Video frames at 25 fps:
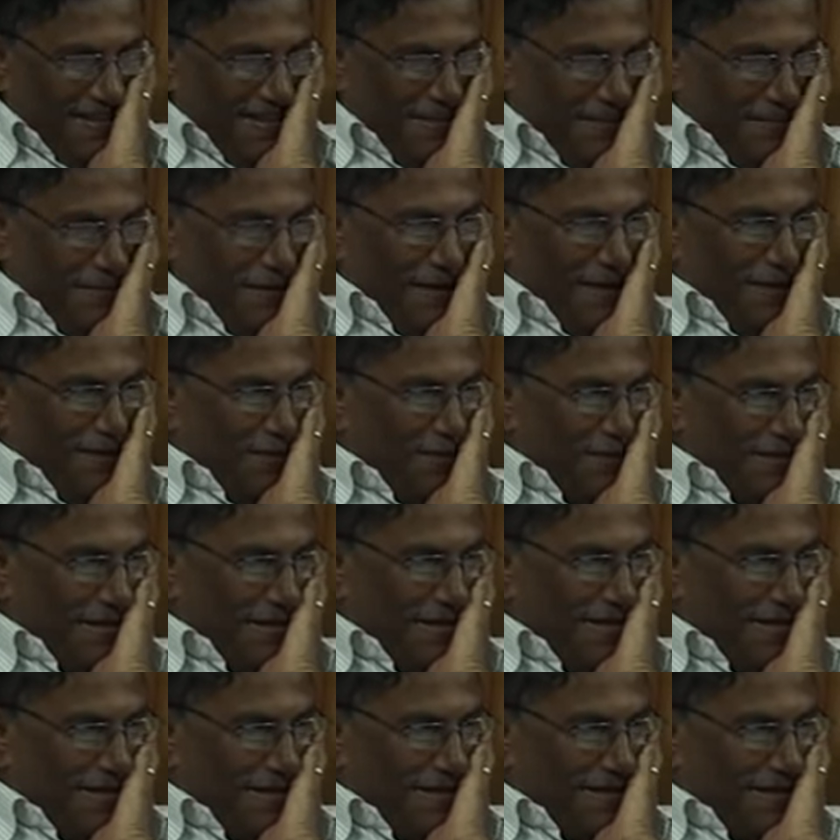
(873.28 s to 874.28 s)
A man was
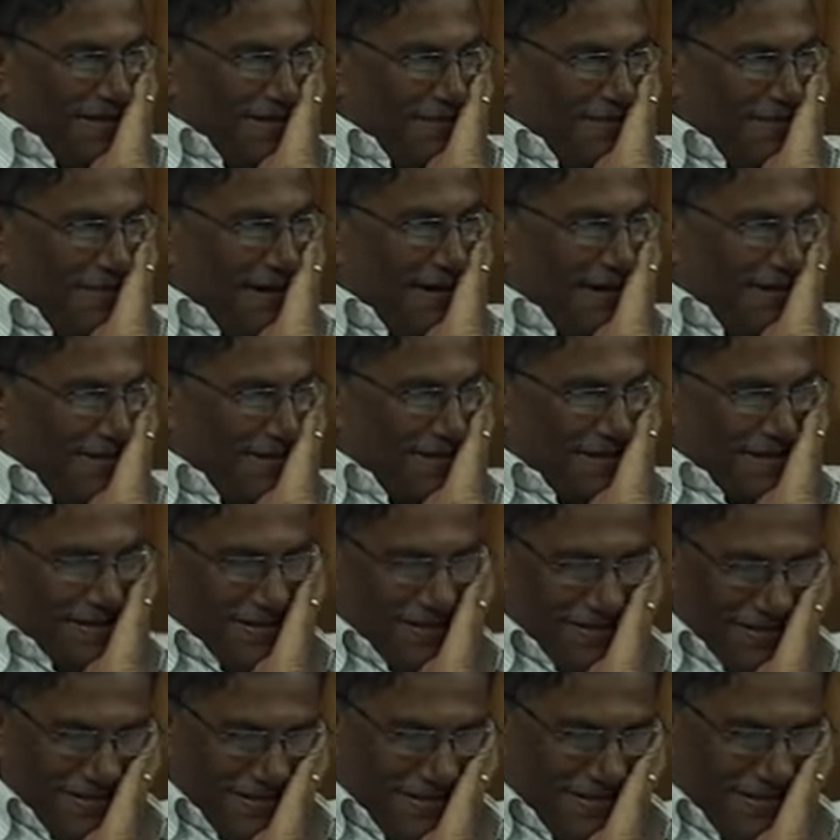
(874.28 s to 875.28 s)
eating some
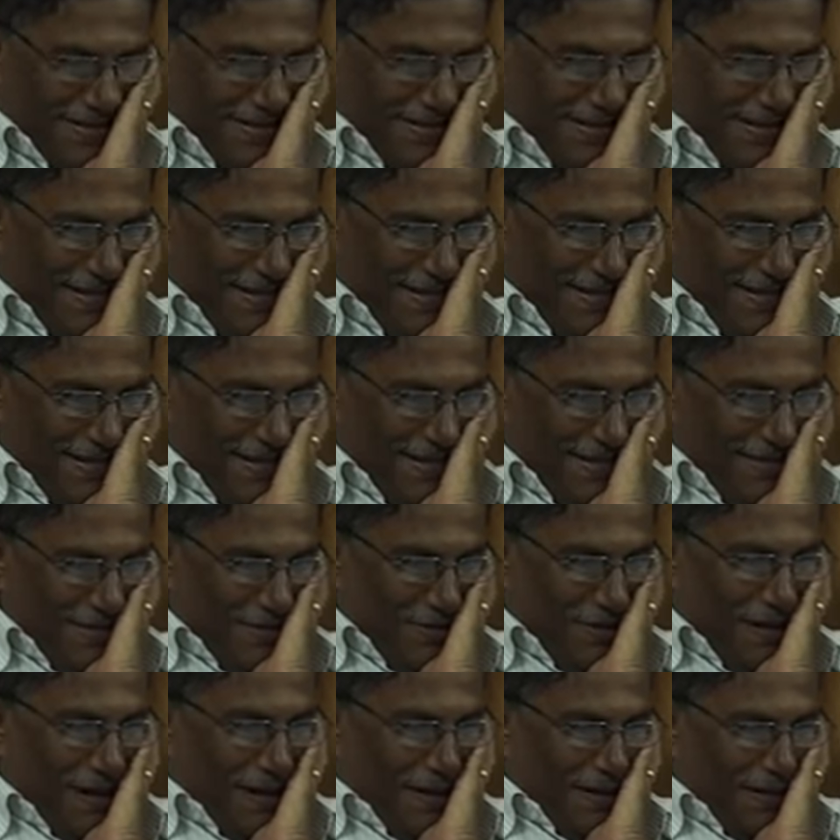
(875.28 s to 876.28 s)
nuts.
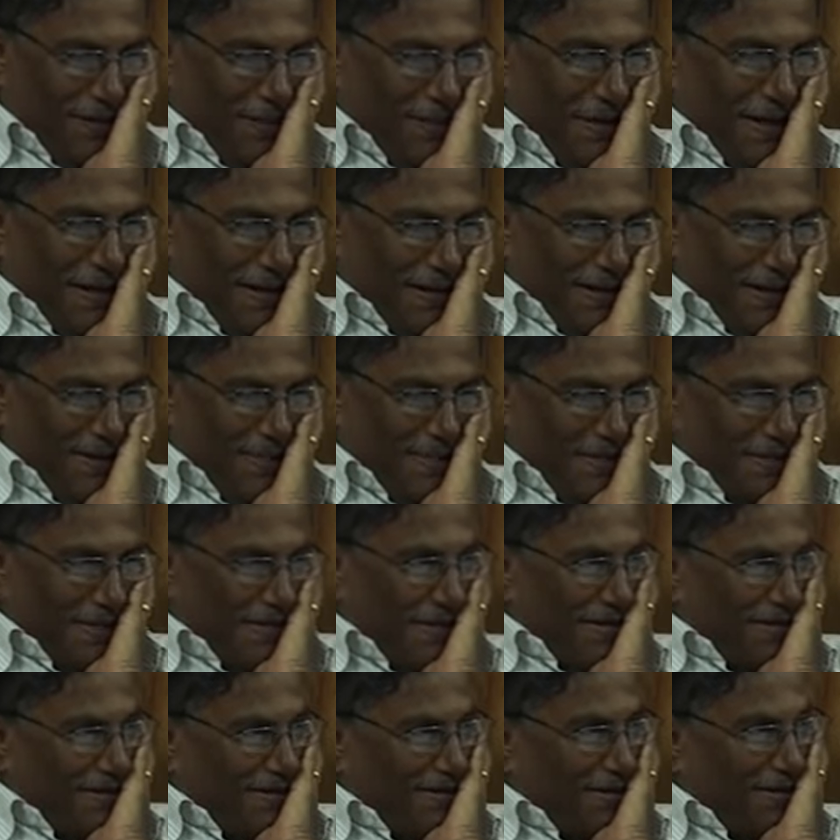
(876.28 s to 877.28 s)
So another man came and
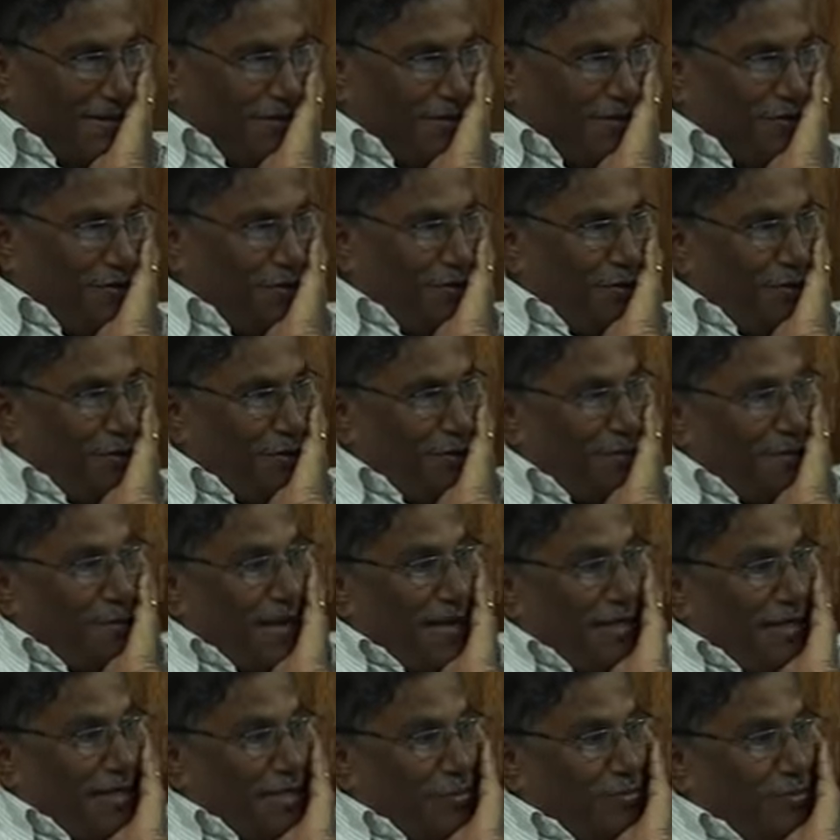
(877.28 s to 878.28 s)
said, sir, a
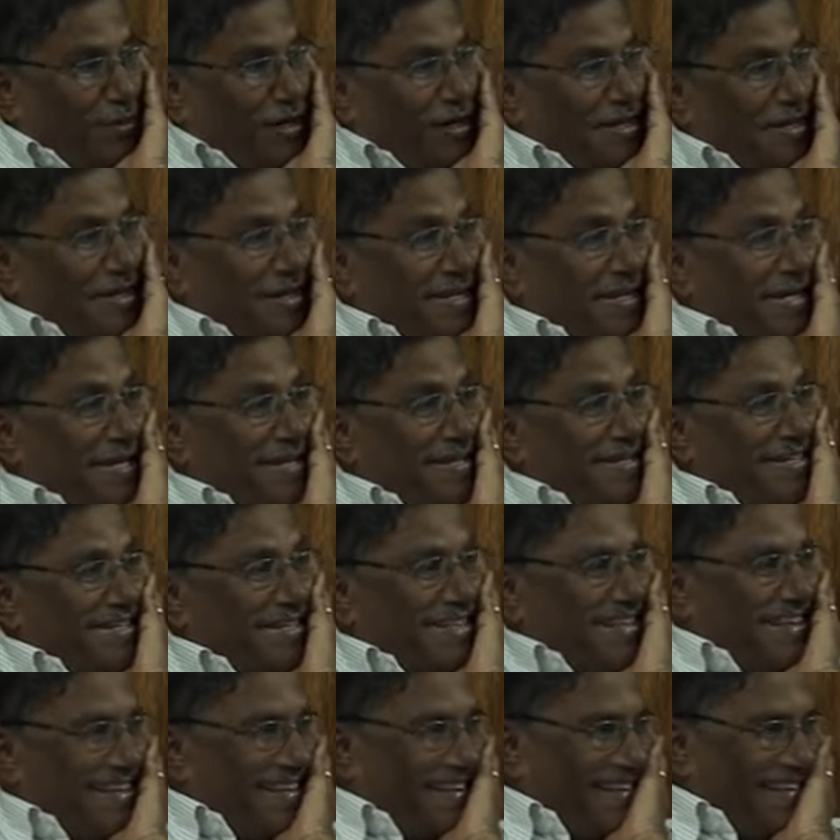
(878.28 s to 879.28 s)
man is what he
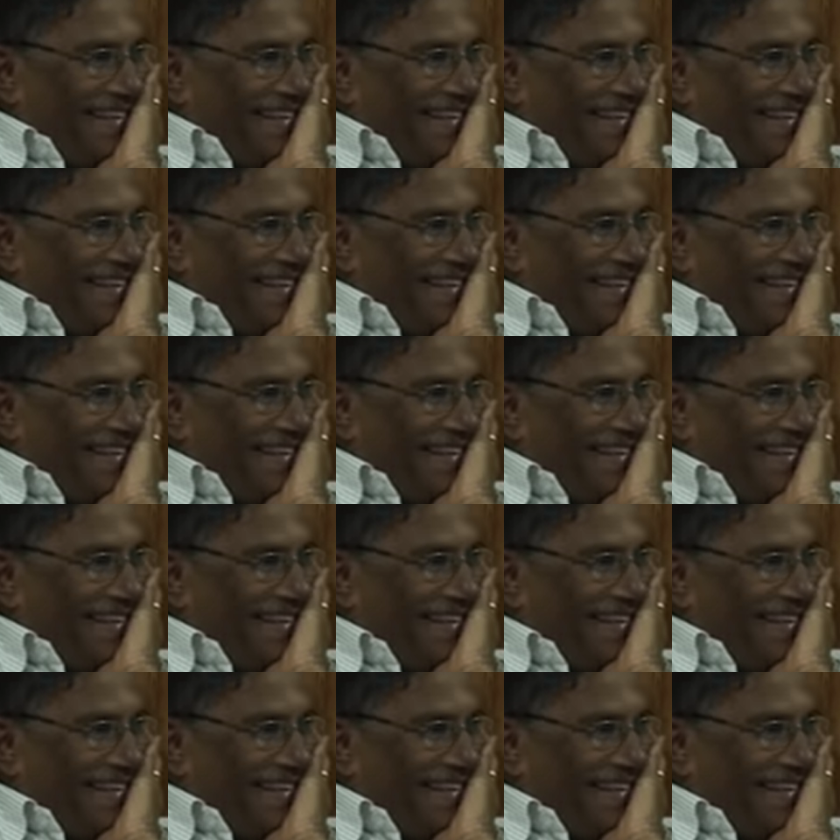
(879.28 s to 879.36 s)
eats.